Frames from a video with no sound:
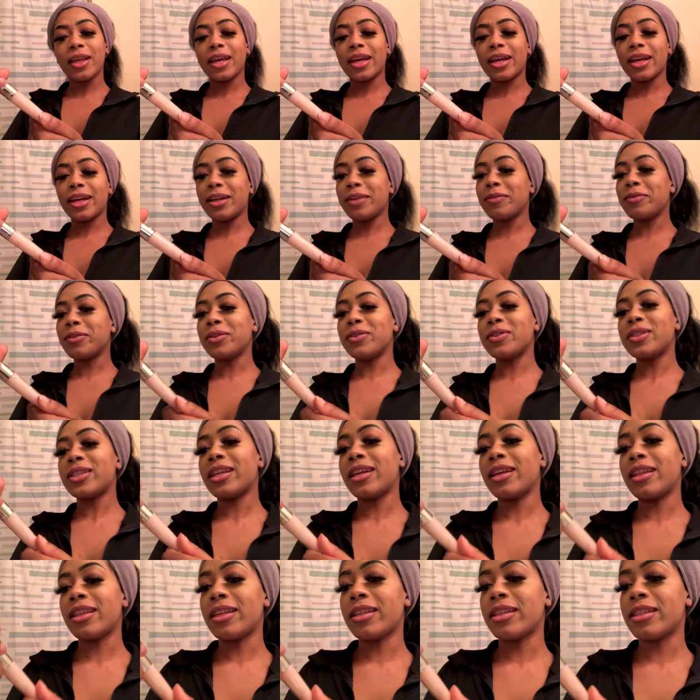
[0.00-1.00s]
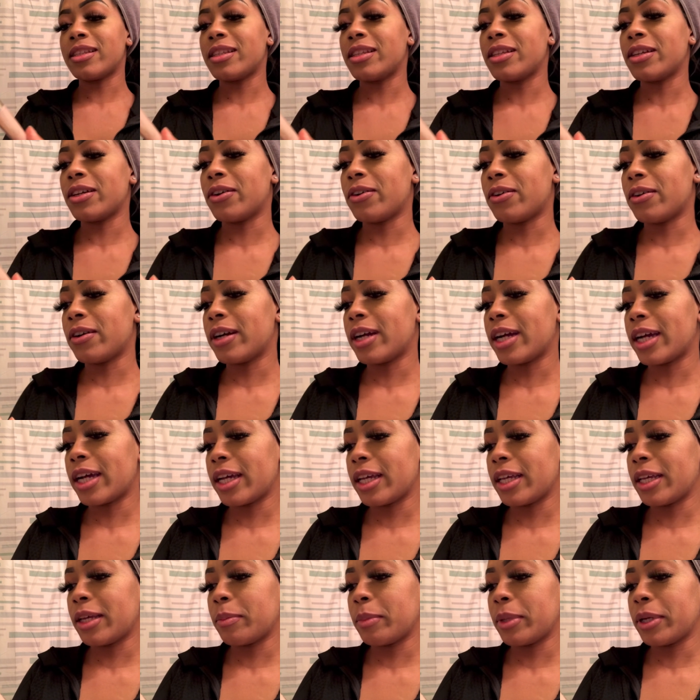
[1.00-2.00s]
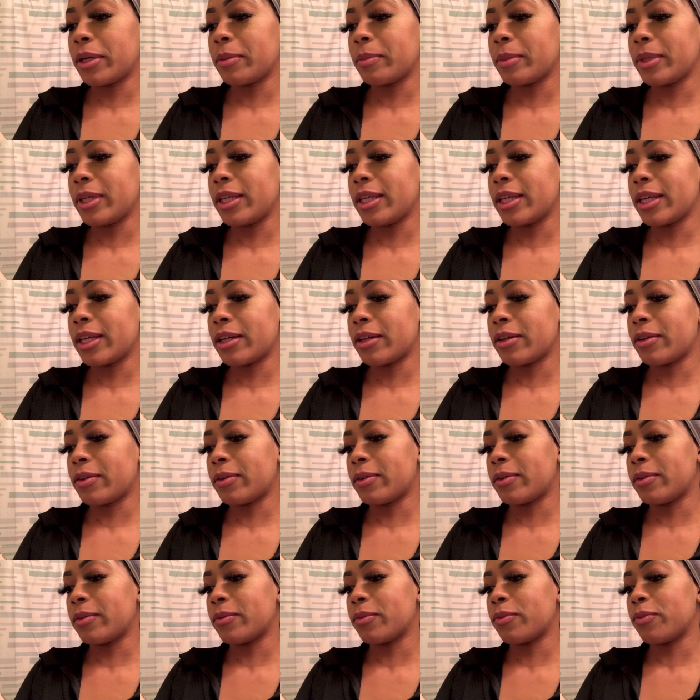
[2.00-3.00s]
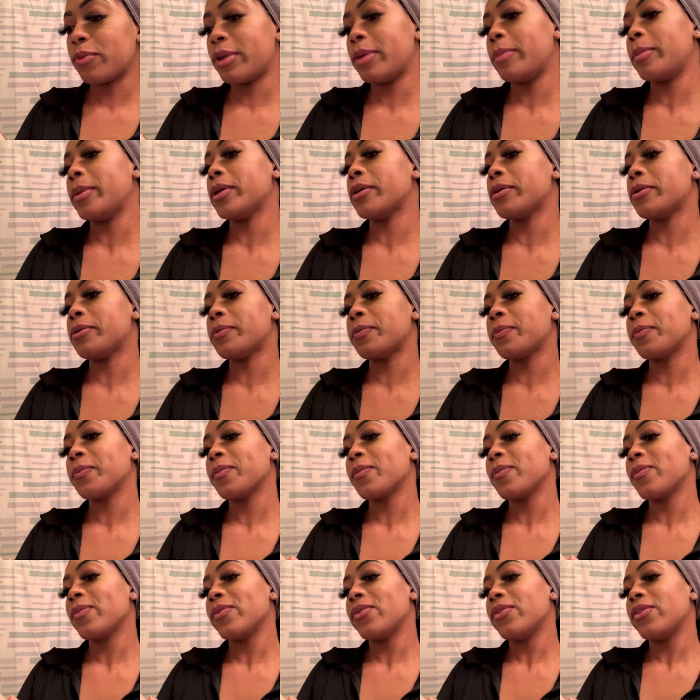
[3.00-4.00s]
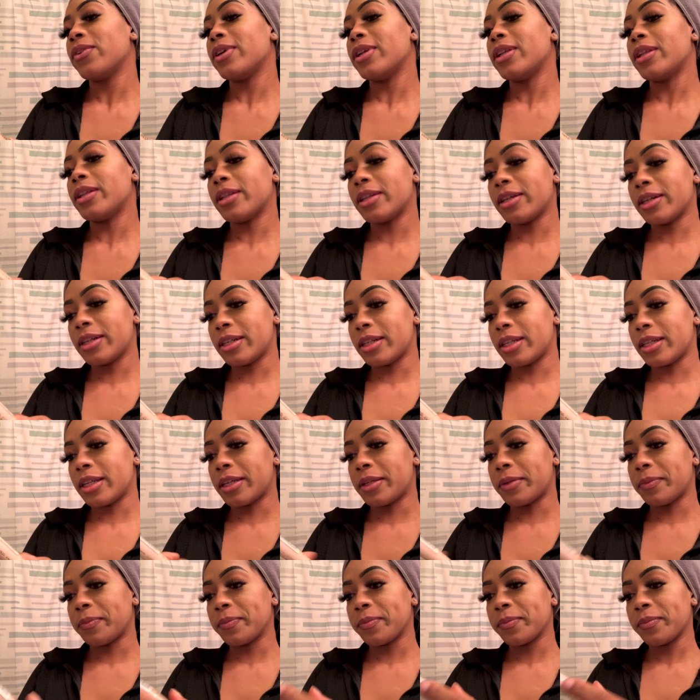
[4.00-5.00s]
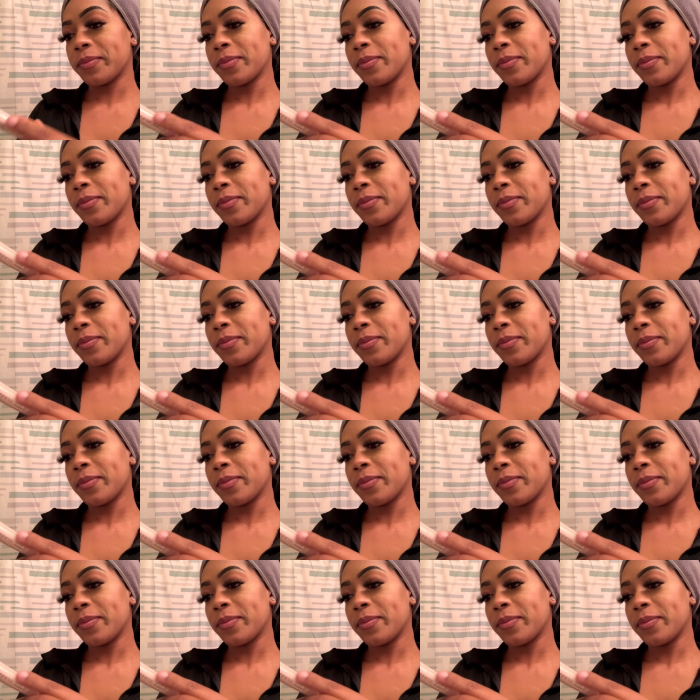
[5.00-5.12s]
however you say this, the R-I-M-M-E-L, Rimmel London.